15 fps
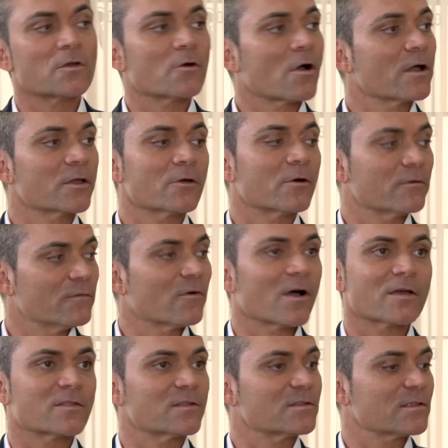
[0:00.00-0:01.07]
your your
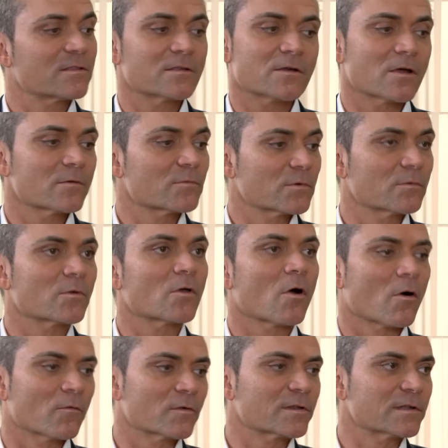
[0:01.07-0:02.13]
advice is just, you know,
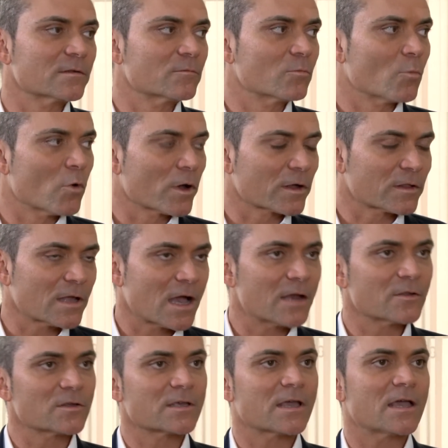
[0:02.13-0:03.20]
obviously work as hard
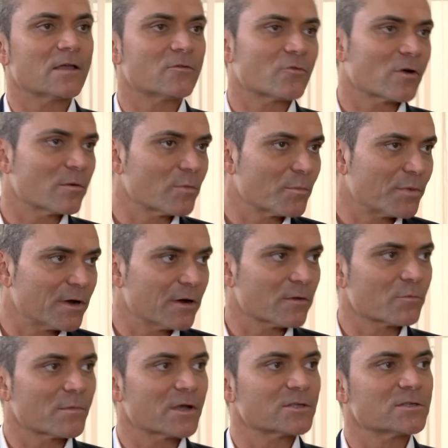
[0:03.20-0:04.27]
as you can, try and prepare
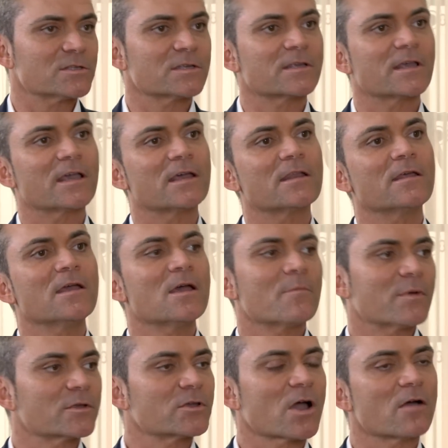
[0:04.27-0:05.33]
as much as you can,
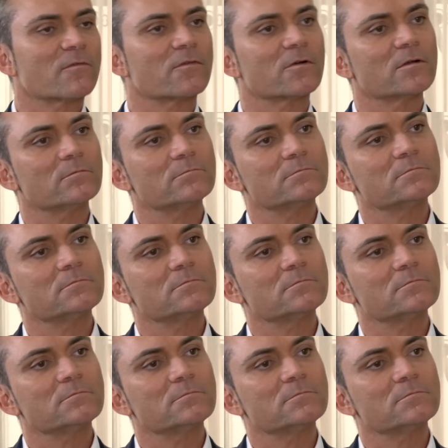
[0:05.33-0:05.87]
but go for it.